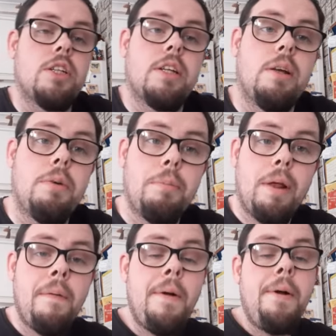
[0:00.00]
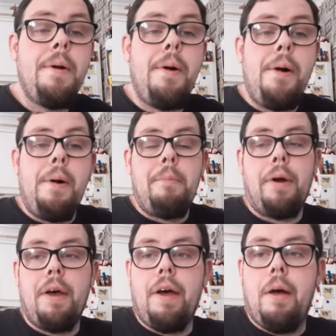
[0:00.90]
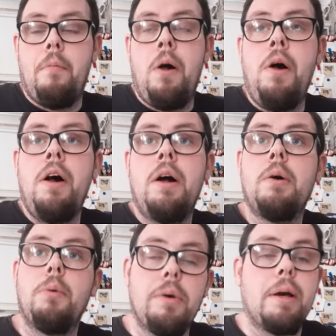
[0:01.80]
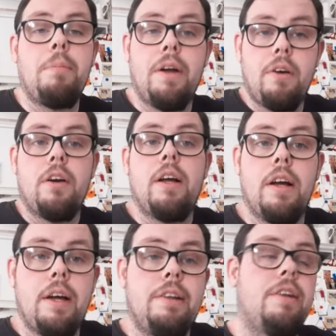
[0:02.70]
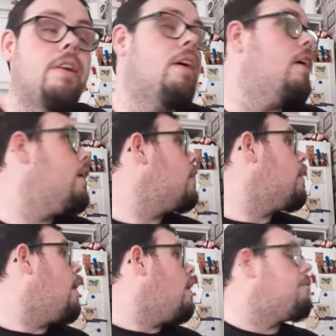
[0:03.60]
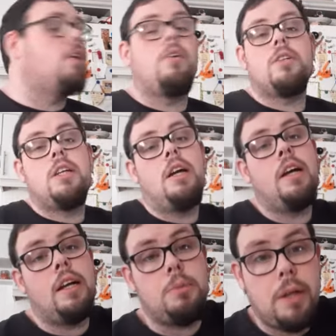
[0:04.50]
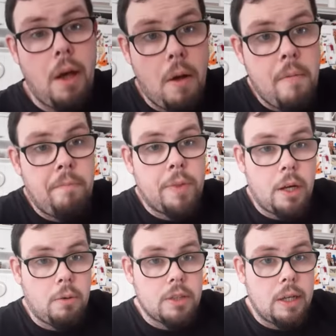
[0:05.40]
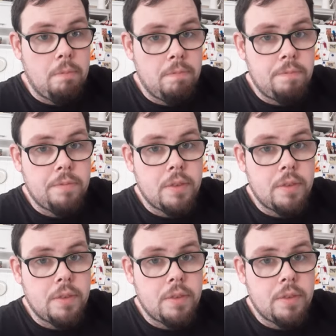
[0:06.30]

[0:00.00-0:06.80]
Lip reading: I'll check that out in a minute. But we will get better and then videos, as we always say.